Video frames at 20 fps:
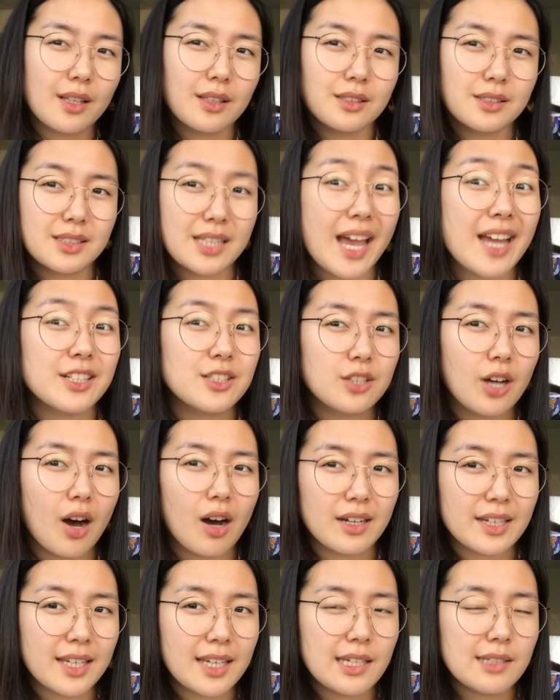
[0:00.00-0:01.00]
TED
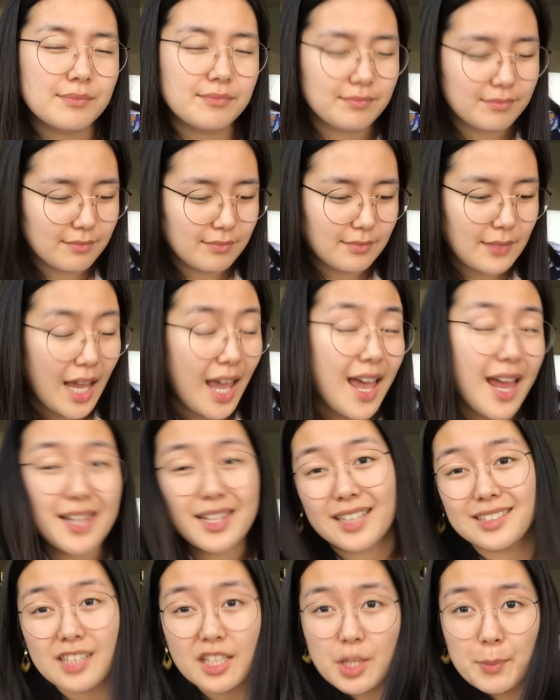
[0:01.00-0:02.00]
Talky, and
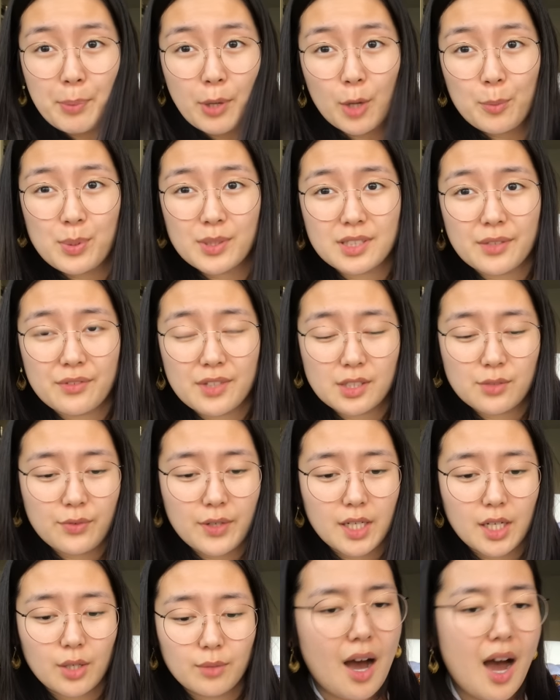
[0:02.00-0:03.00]
that's not the purpose of this
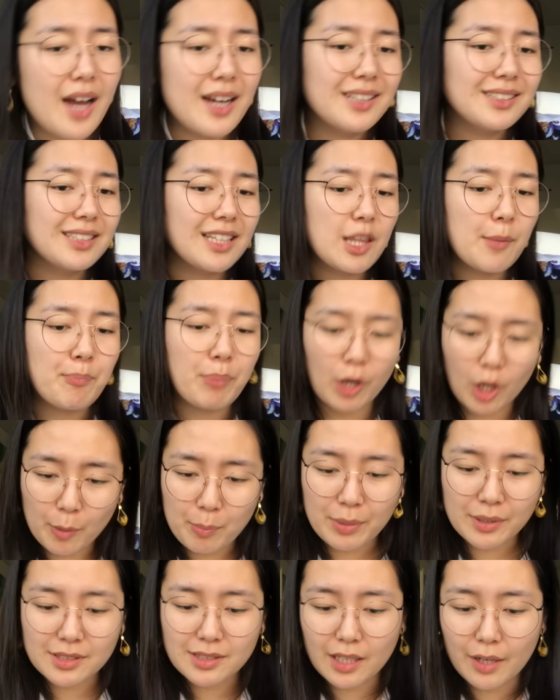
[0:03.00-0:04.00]
video. Honestly, the
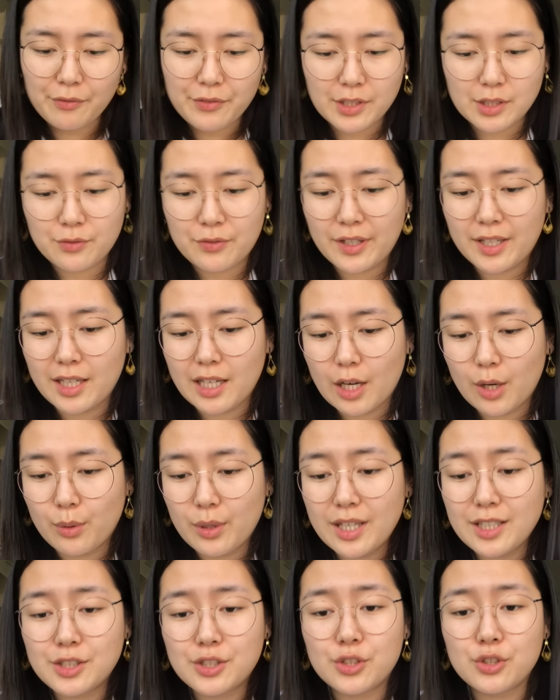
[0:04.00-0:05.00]
purpose of this video
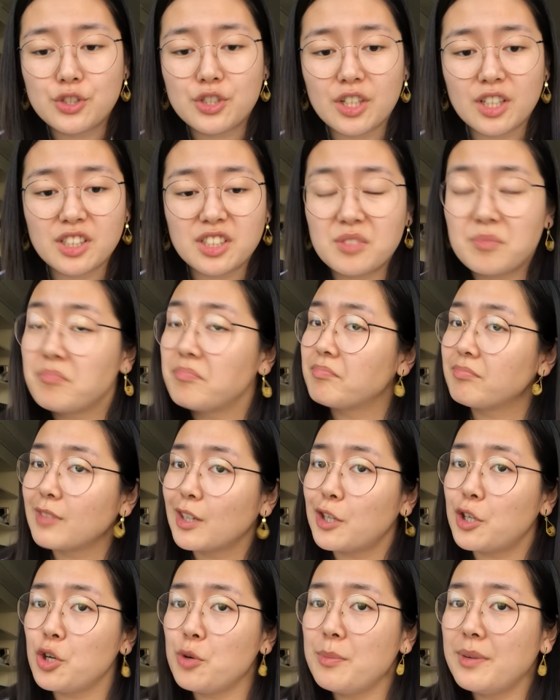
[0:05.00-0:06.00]
is to just
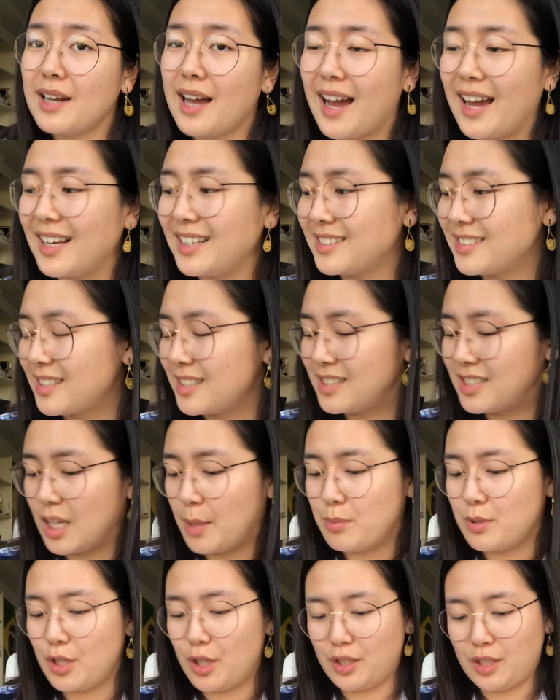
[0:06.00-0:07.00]
humanize the
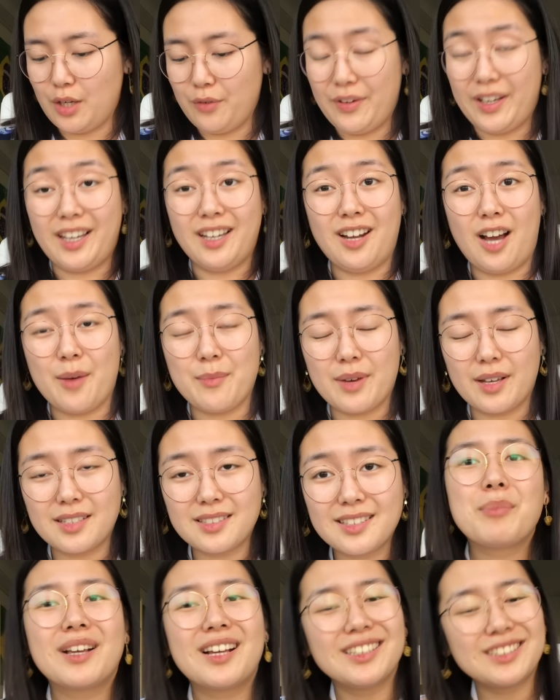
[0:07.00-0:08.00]
subject of
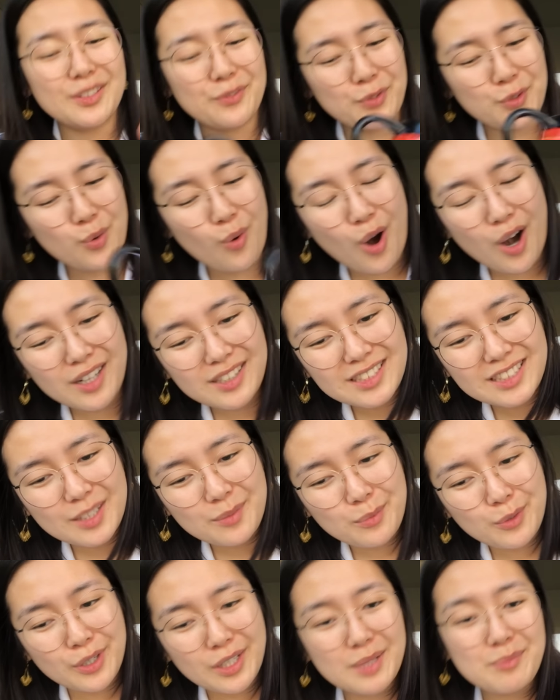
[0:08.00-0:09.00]
economics, because if you are
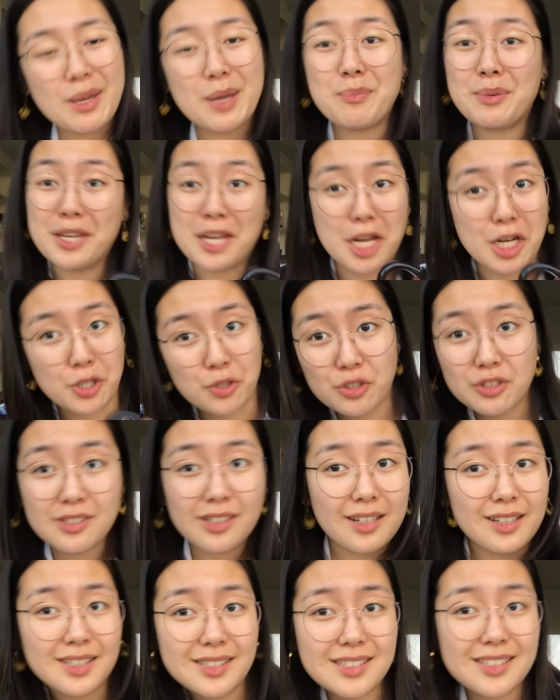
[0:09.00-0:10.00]
someone maybe
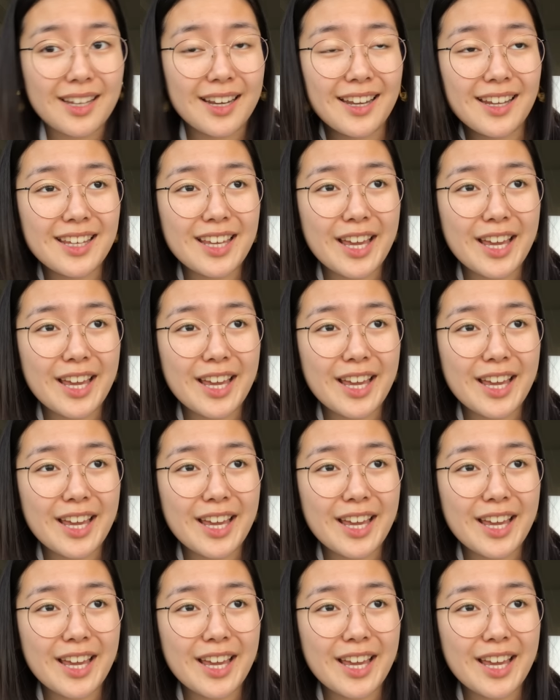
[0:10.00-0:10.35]
interested in studying